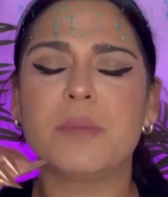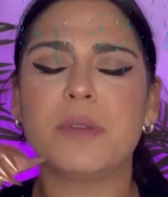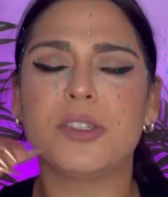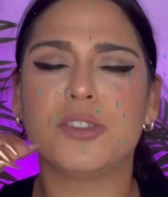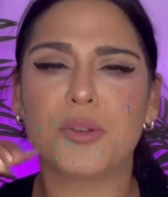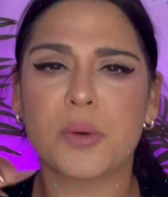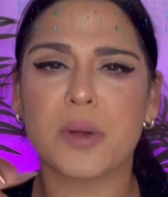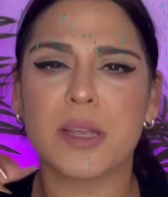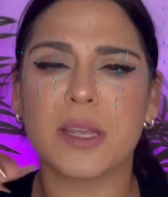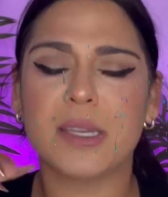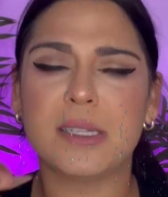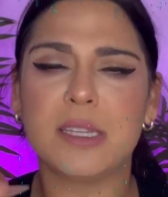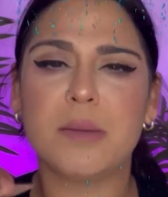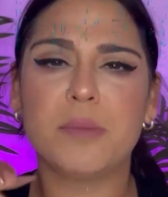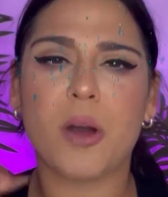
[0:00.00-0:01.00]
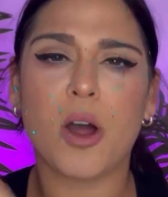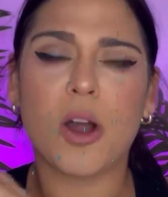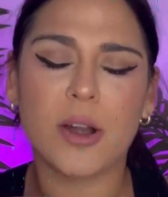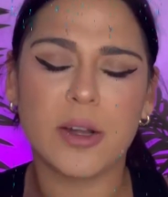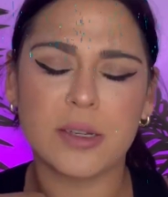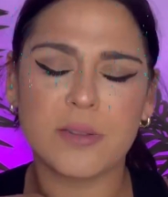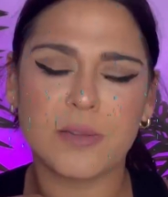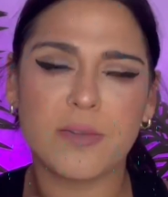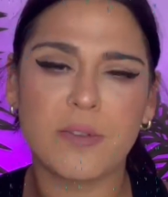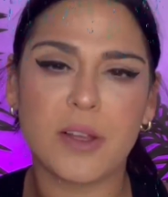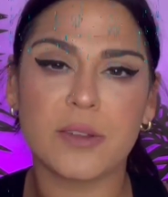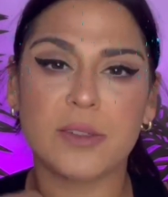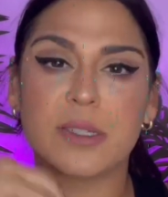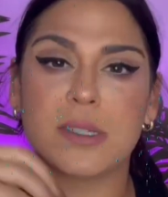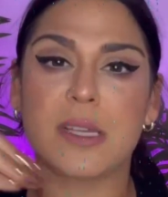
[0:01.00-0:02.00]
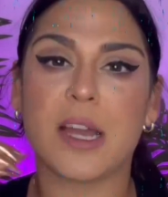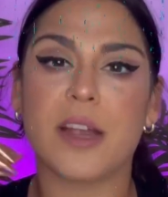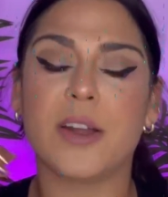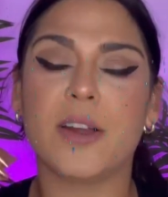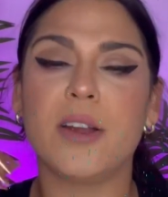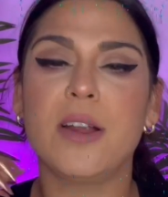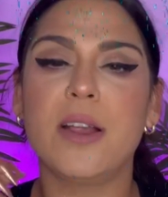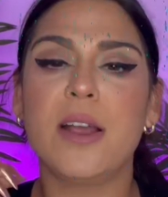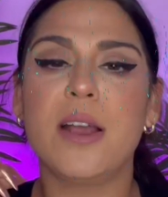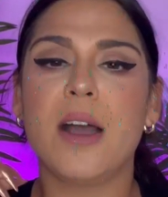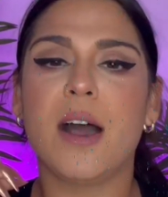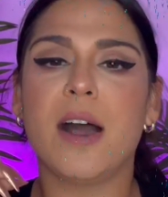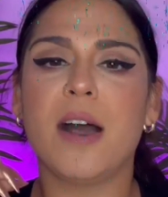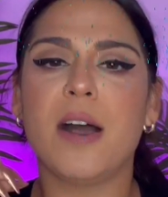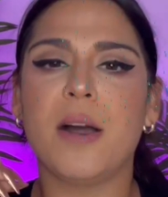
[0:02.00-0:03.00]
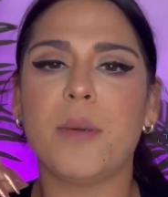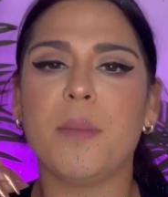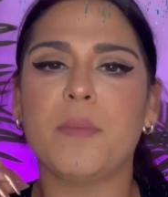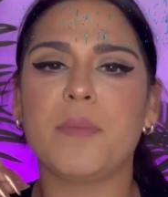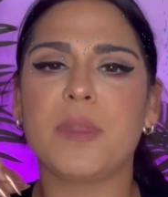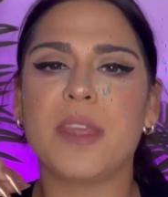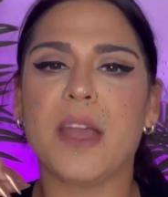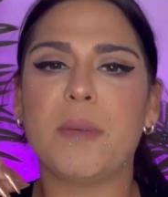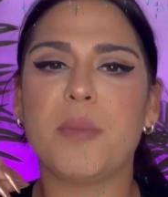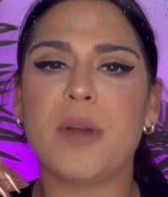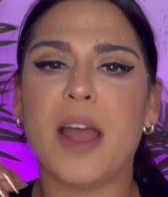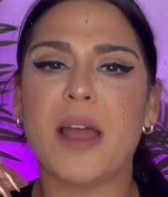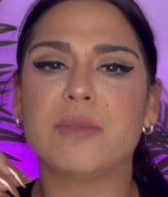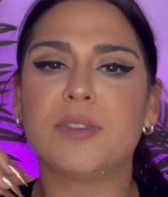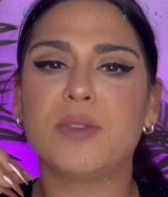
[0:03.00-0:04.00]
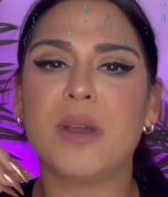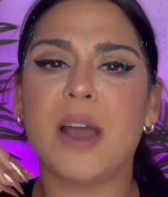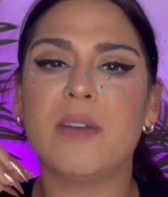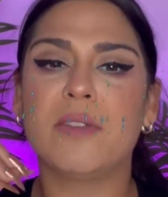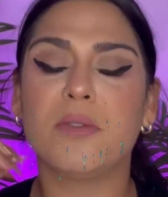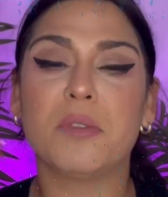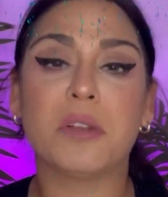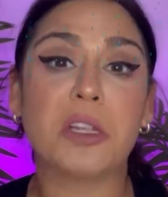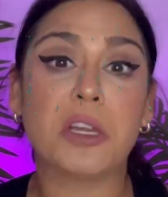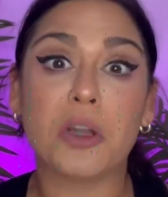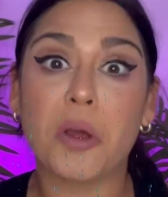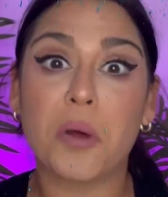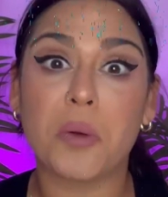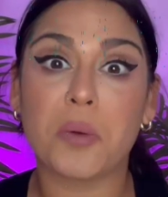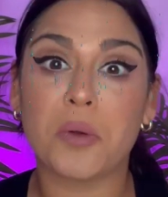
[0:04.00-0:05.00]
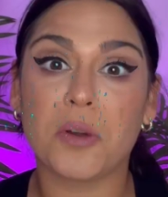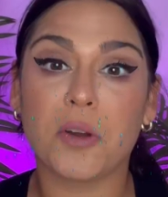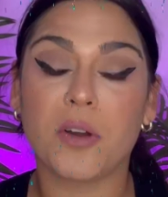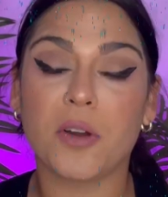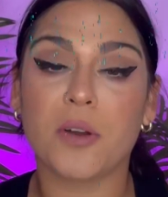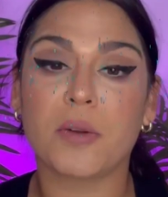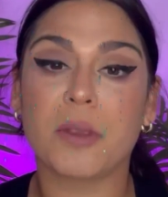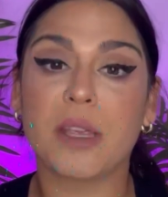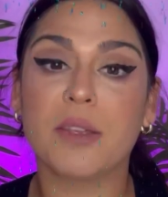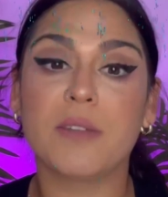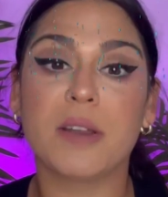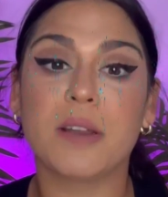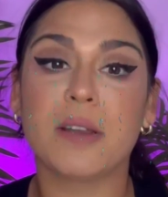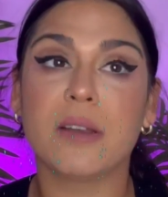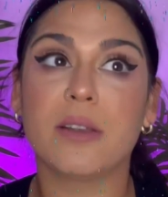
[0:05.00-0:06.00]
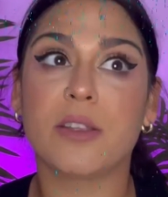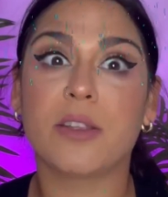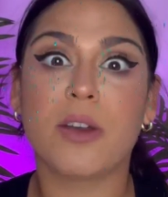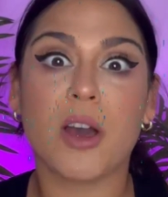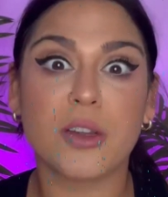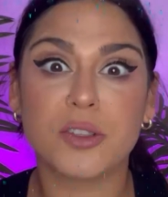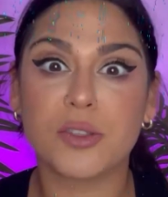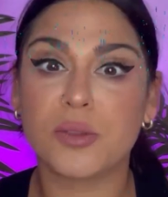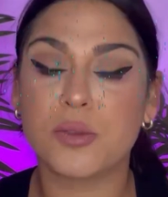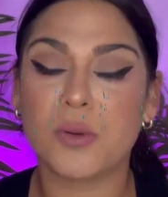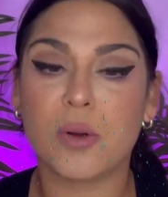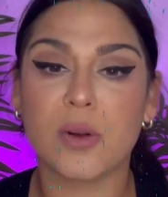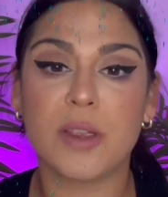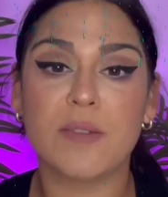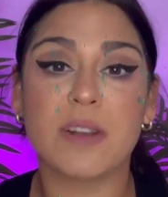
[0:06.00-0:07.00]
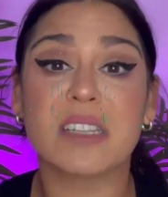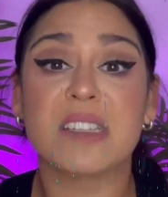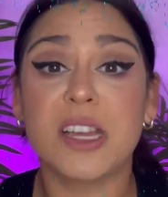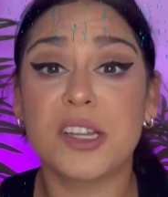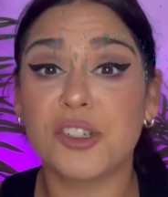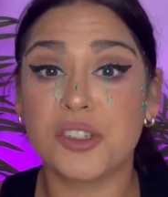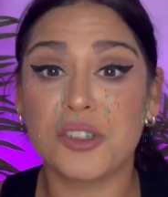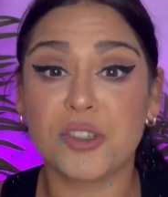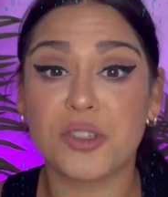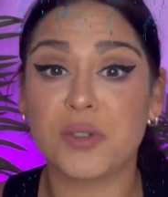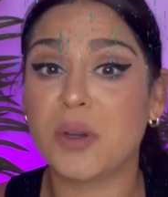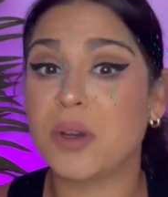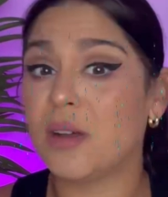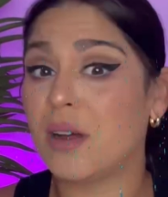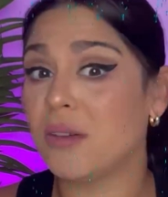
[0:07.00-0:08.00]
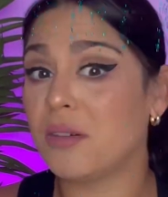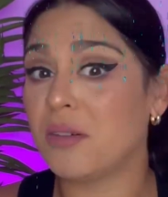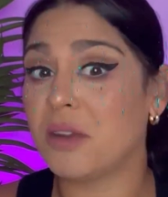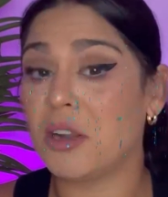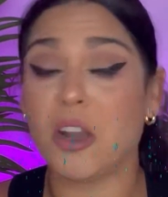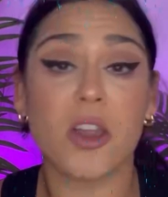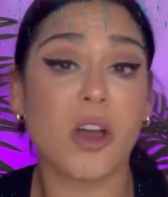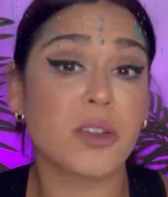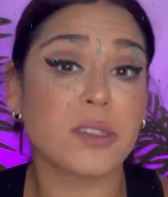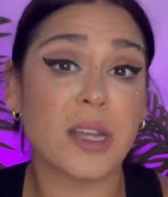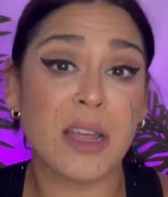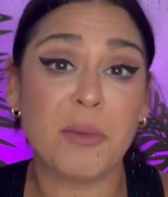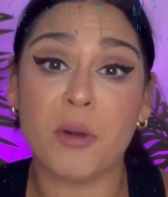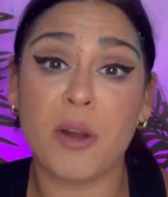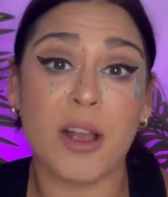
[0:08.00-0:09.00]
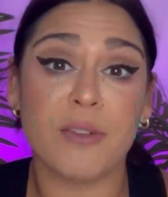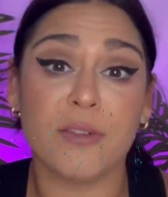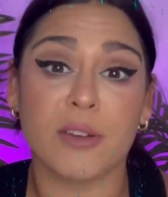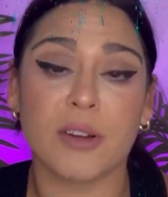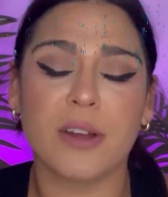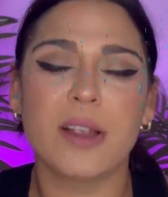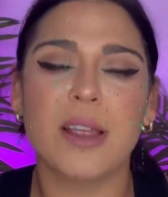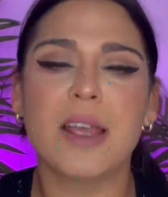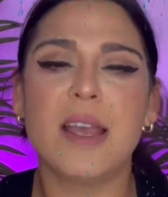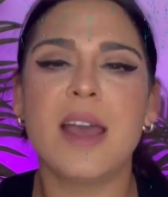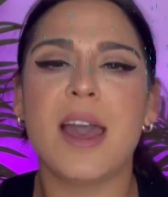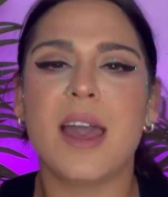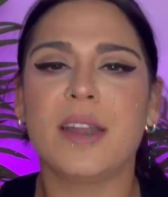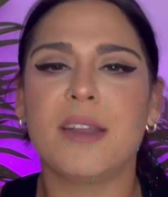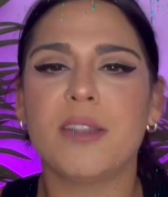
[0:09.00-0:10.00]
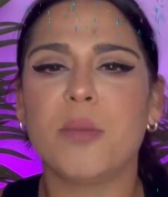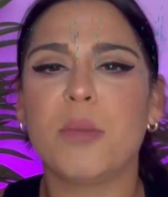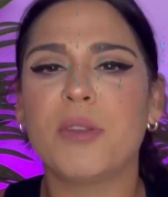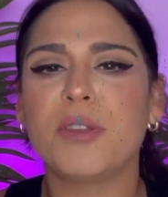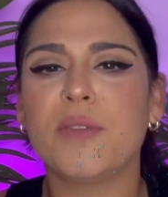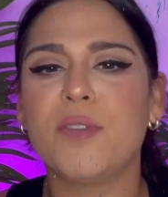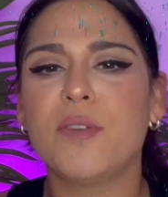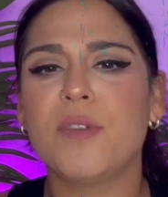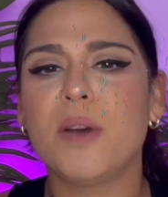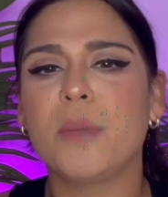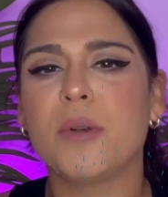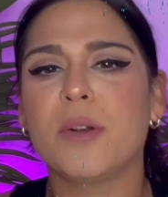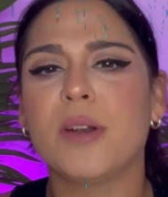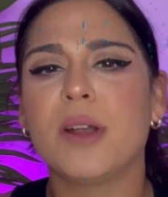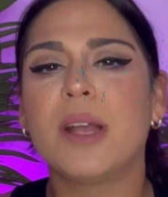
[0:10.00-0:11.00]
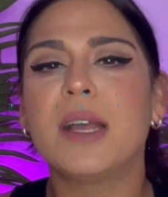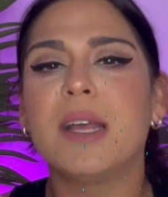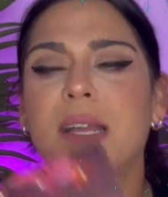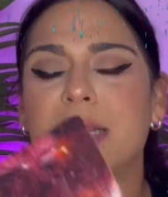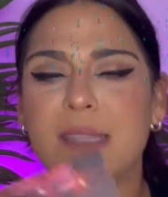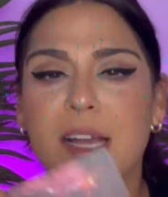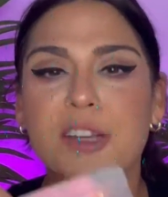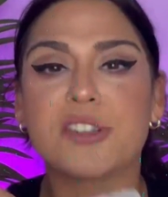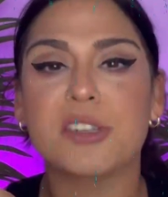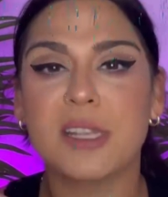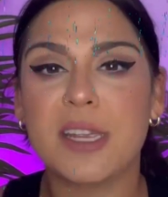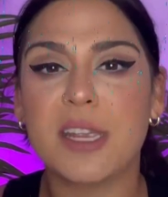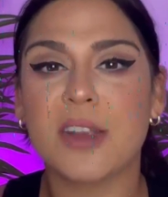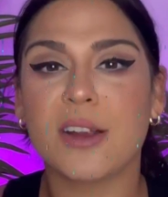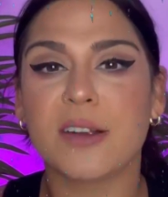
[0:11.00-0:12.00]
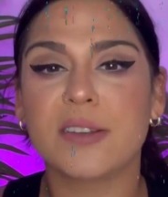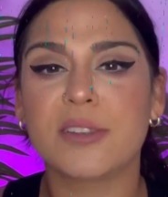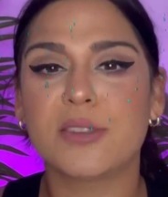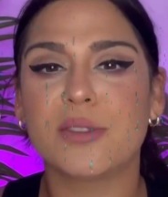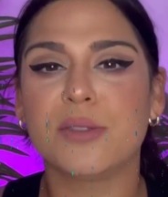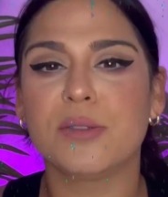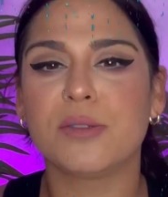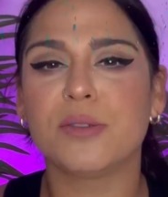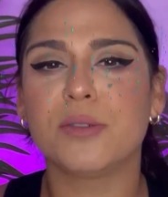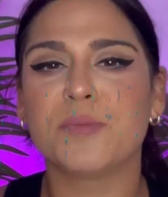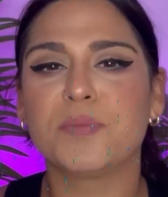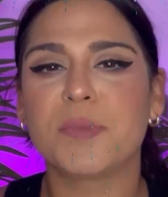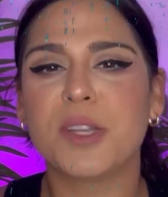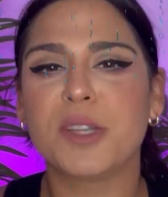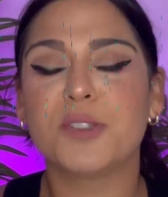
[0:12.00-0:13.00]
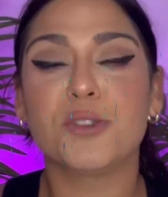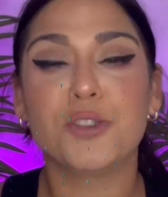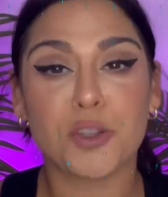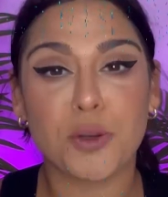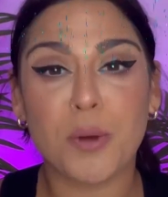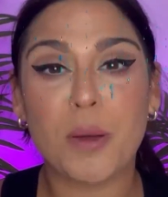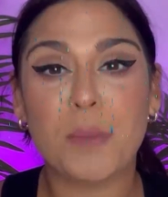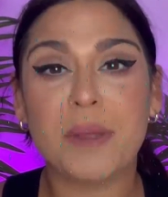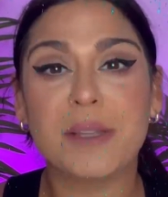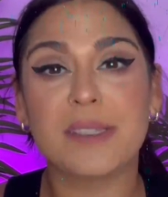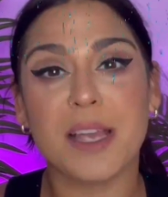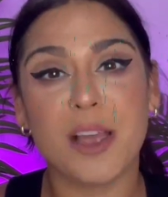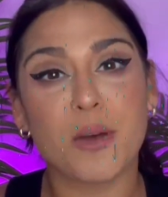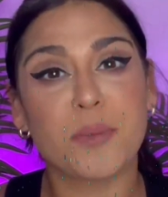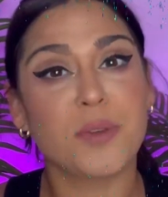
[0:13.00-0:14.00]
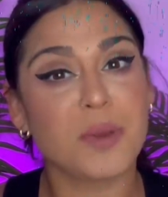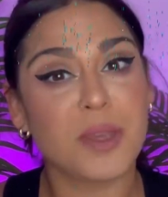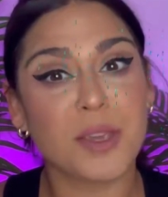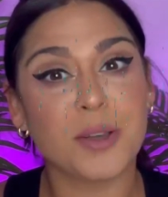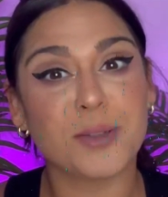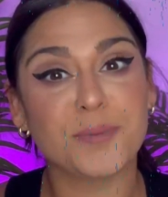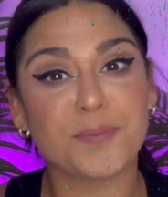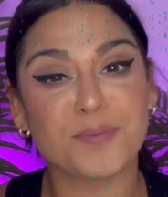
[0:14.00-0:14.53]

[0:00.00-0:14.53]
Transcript: joy, deep heartfelt desire that perhaps you haven't really known or given thought to or even attention to in a long time or ever. And in the month of November, it's actually here to show up and to help you heal.